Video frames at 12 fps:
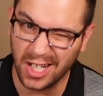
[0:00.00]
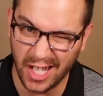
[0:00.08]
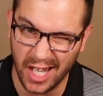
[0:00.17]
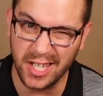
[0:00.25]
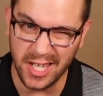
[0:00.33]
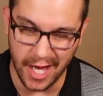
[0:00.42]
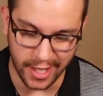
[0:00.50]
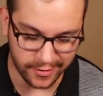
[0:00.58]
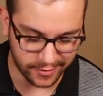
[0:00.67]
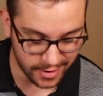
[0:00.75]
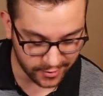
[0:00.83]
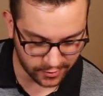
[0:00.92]
And yeah,
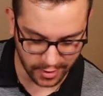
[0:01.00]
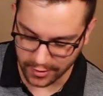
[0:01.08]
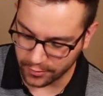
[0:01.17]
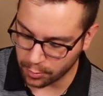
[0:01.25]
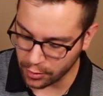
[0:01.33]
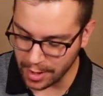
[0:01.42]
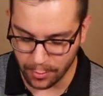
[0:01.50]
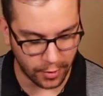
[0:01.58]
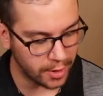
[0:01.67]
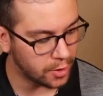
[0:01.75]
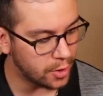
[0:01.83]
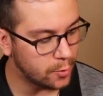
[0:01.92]
it's
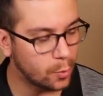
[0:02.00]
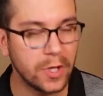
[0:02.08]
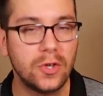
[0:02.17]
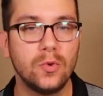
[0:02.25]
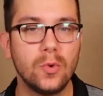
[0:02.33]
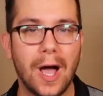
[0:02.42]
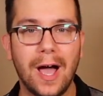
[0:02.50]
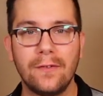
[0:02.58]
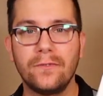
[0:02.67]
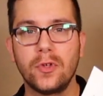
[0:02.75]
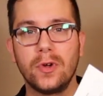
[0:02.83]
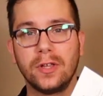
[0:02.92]
pretty good. We do
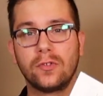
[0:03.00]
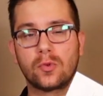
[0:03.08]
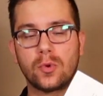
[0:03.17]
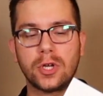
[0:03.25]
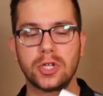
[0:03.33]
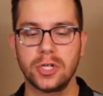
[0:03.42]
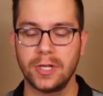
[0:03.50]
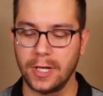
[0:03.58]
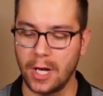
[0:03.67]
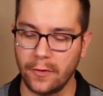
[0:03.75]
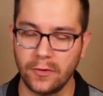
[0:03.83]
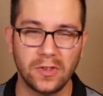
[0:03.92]
have the instruction,
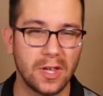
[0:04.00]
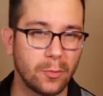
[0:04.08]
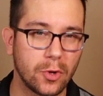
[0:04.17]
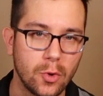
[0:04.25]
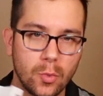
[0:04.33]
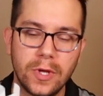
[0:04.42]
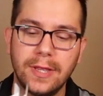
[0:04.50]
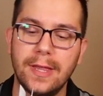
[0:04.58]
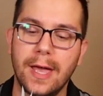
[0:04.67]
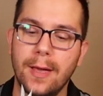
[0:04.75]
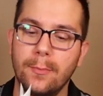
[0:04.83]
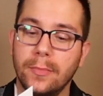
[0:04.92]
and obviously I'm going to read
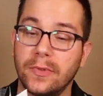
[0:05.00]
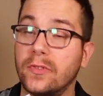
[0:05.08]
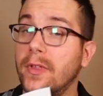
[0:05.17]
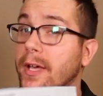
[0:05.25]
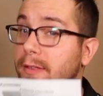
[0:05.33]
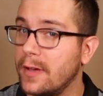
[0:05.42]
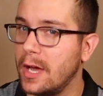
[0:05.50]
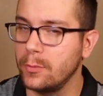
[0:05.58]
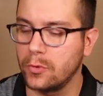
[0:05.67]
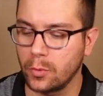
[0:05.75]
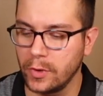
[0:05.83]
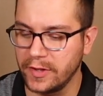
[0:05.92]
them, take
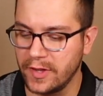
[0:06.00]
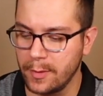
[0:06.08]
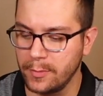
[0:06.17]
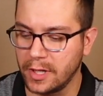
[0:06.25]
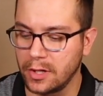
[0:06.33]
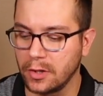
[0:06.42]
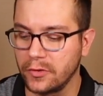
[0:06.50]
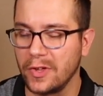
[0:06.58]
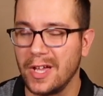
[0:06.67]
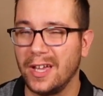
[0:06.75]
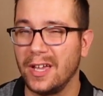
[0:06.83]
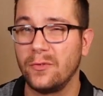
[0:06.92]
time to read them,
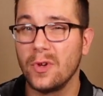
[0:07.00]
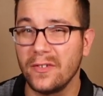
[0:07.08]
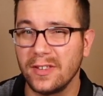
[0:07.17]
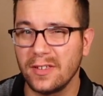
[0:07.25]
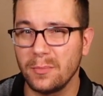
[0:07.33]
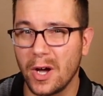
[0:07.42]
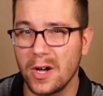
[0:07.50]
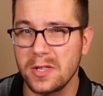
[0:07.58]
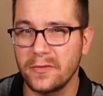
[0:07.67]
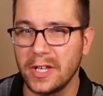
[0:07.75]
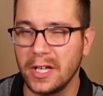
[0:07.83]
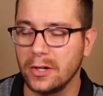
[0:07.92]
because if you haven't seen my
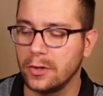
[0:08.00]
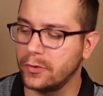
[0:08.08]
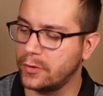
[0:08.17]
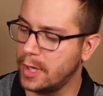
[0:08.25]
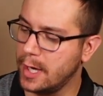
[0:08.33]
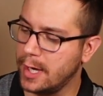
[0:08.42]
other videos,